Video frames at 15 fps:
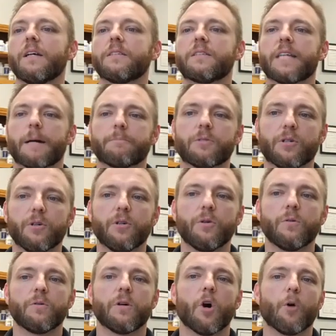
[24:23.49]
Step
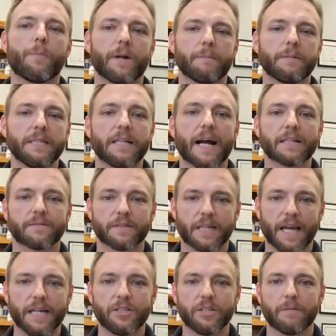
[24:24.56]
2, open up
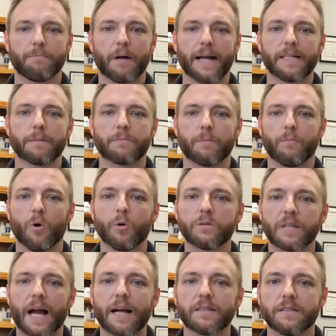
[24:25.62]
detoxification, bind up the
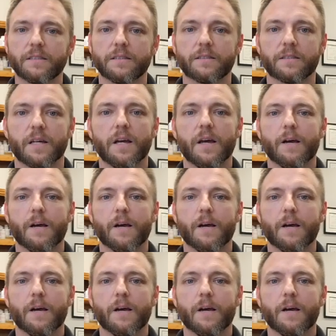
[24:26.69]
mold toxins.